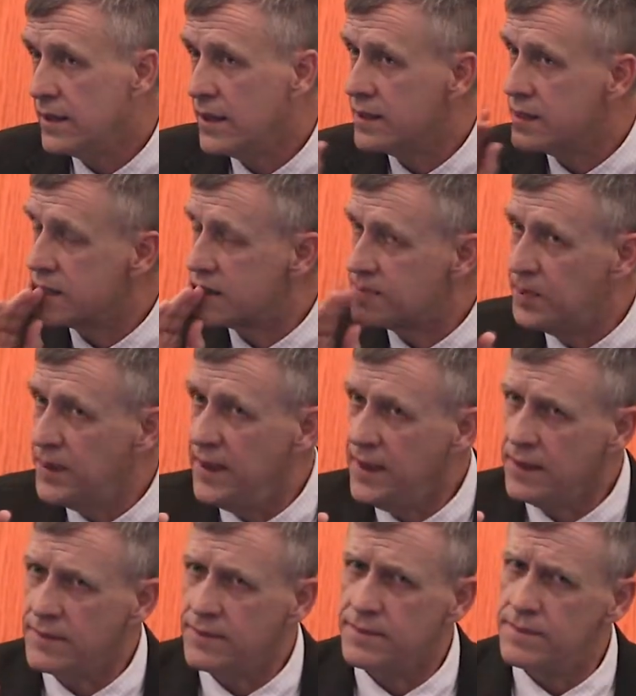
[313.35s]
And to
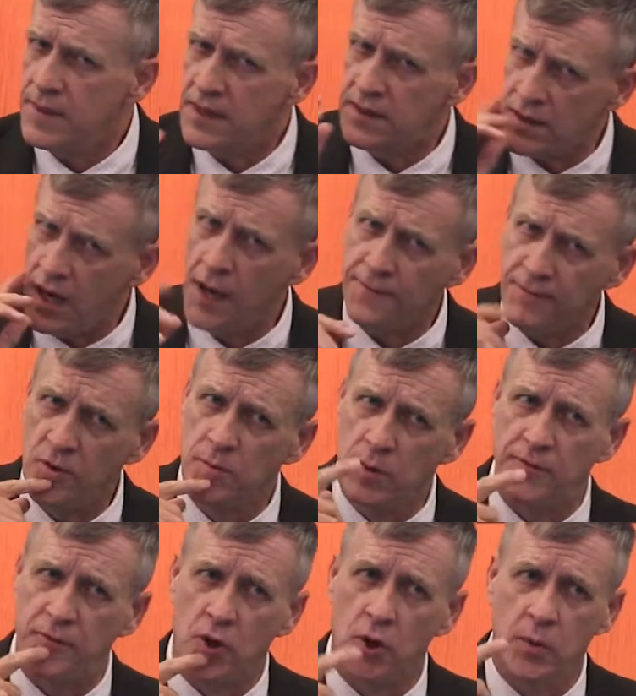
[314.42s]
speak, be thoughtful
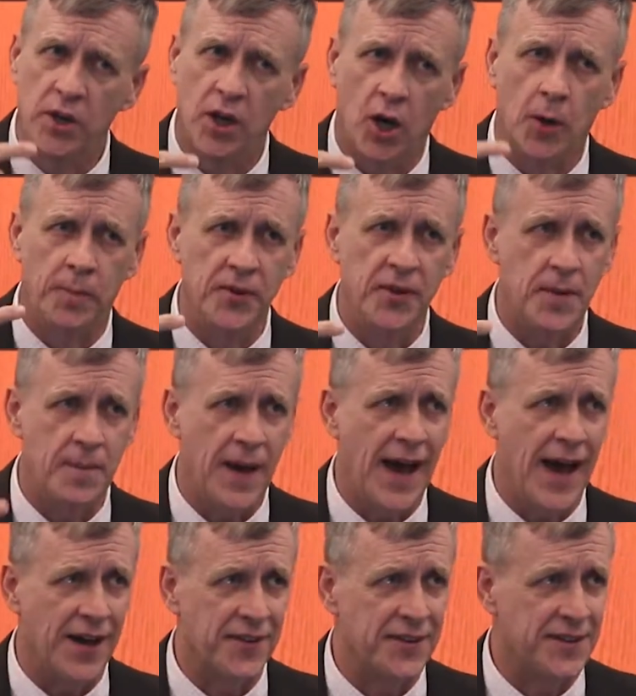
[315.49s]
before we open the
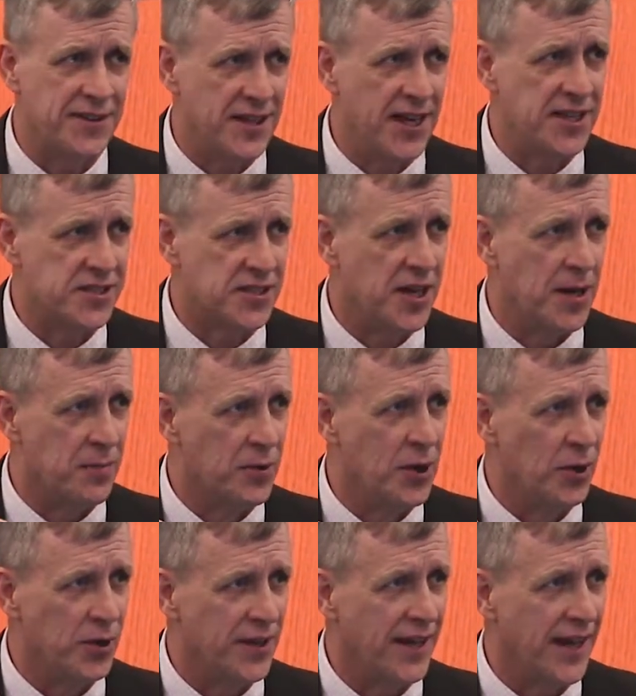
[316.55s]
mouth and things come
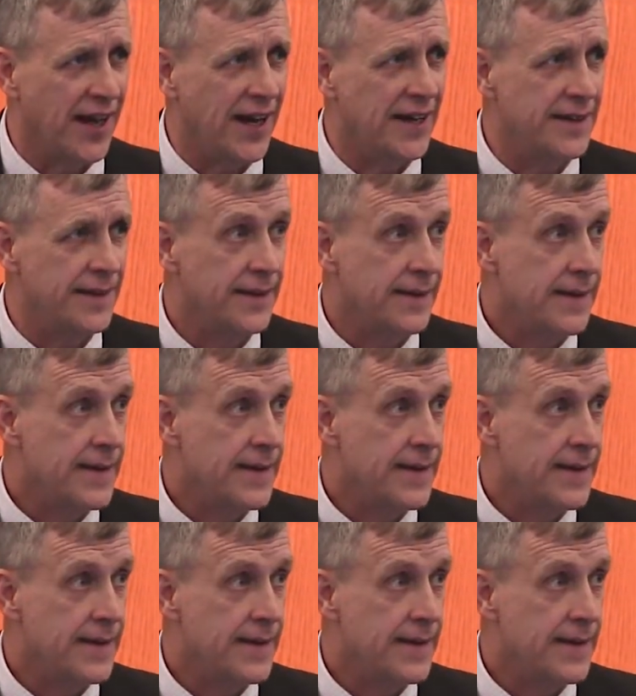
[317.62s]
rolling out.